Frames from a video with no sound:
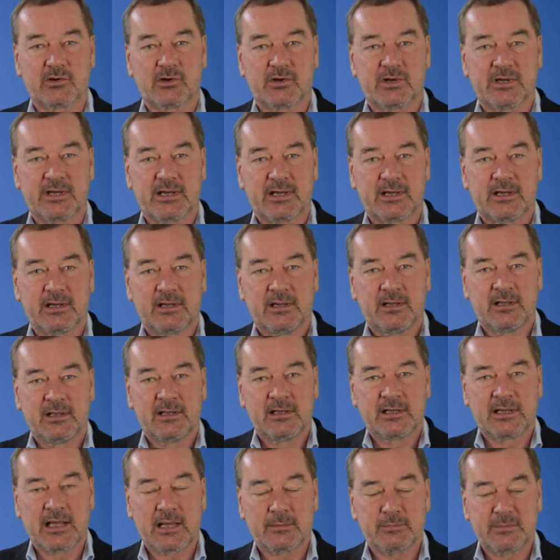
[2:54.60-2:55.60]
learning.
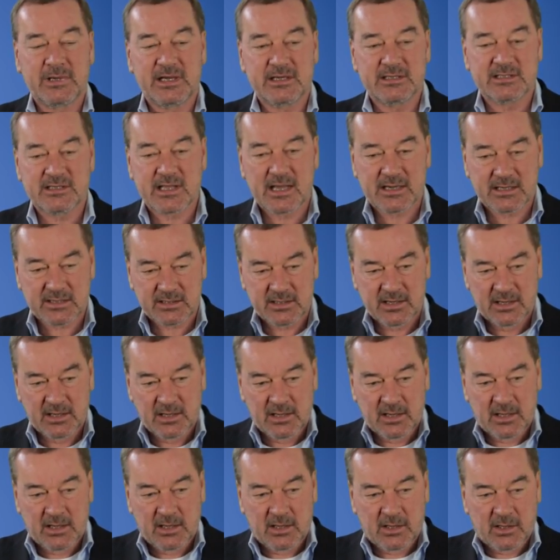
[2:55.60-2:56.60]
That means that
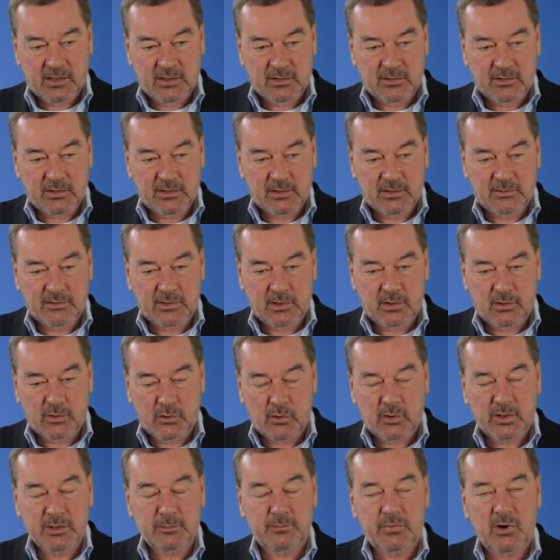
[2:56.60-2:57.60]
the
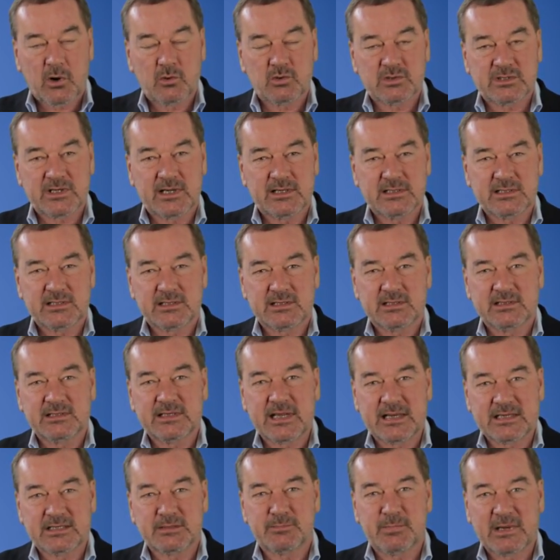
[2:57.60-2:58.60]
learning process
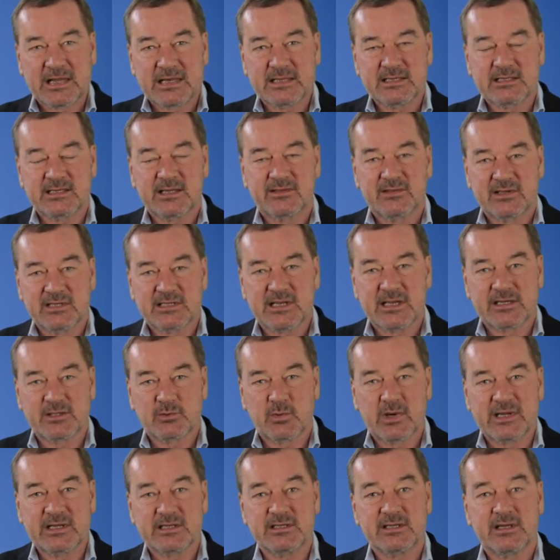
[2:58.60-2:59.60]
takes place in the
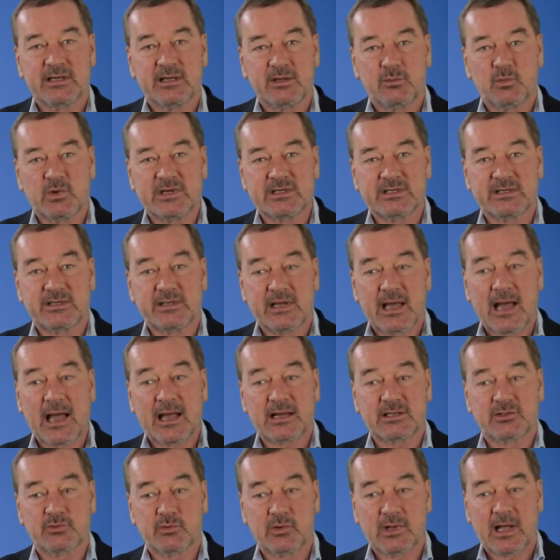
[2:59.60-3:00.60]
situation in which the
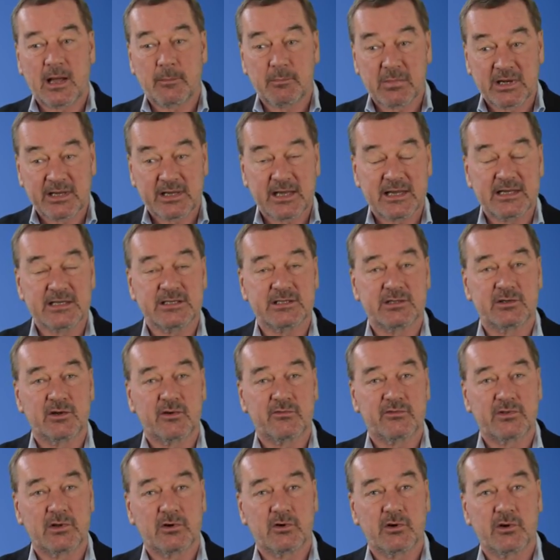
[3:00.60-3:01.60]
actual application
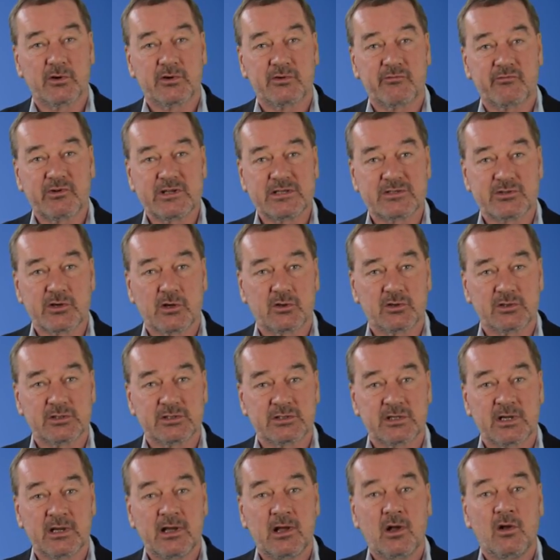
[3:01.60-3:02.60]
of the learning
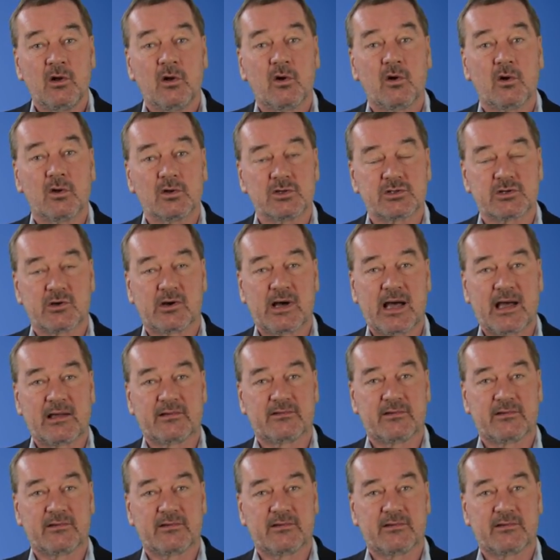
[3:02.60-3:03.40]
results also